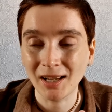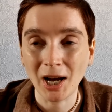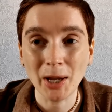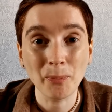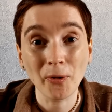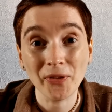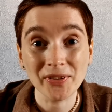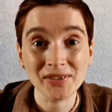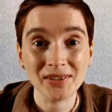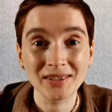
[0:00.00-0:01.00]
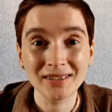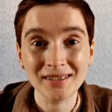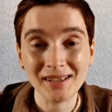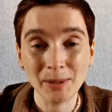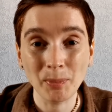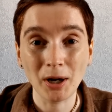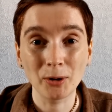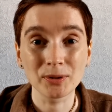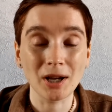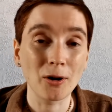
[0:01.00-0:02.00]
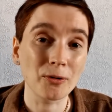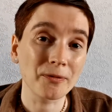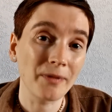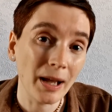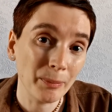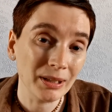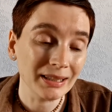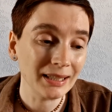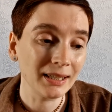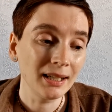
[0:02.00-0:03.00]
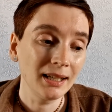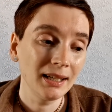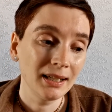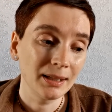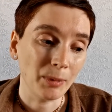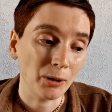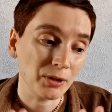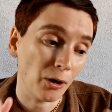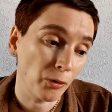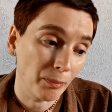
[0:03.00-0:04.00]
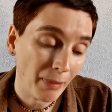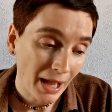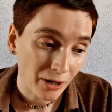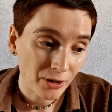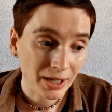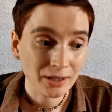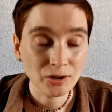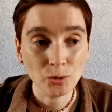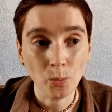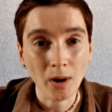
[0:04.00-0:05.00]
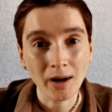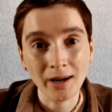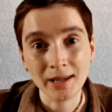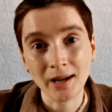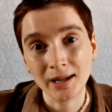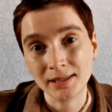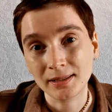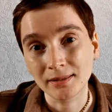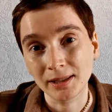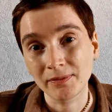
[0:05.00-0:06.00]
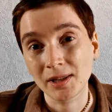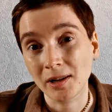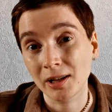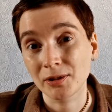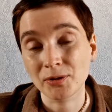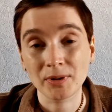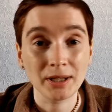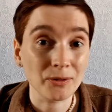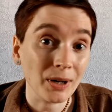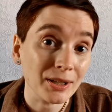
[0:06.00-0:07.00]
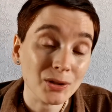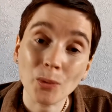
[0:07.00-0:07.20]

hypotheses about our family, about our marriage, why I didn't leave the country right